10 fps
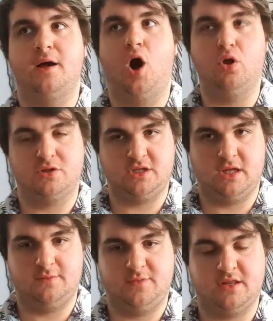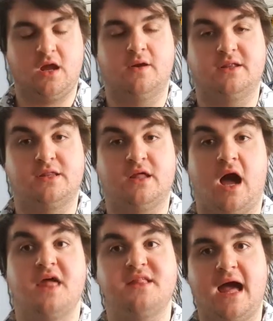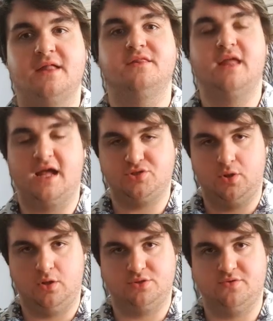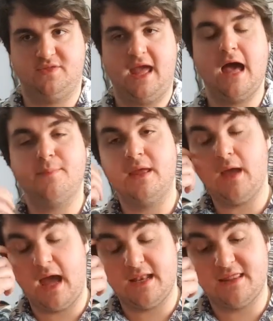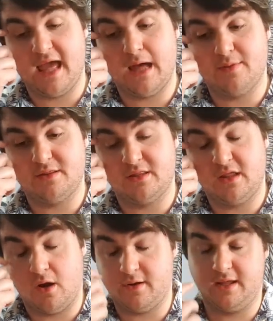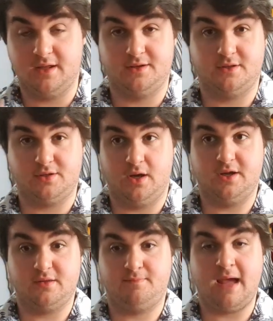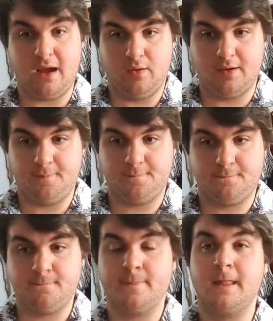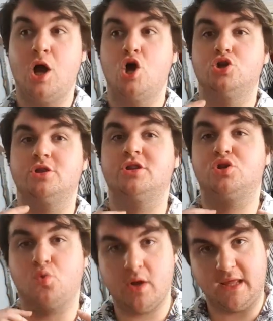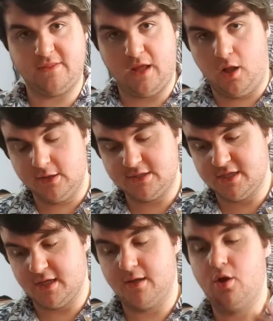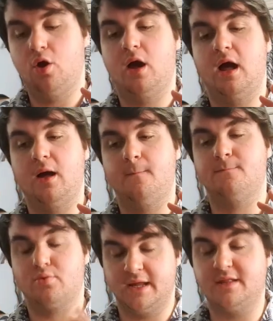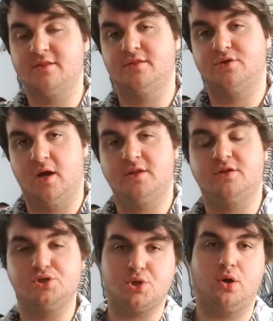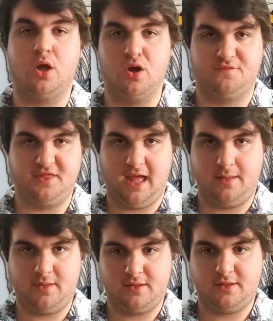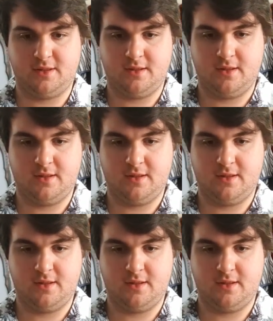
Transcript: altar that is currently disguised as the actual altar of the Abbey, and the abbess is currently under Strahd's power. Destroying the altar breaks Strahd's control over the abbess.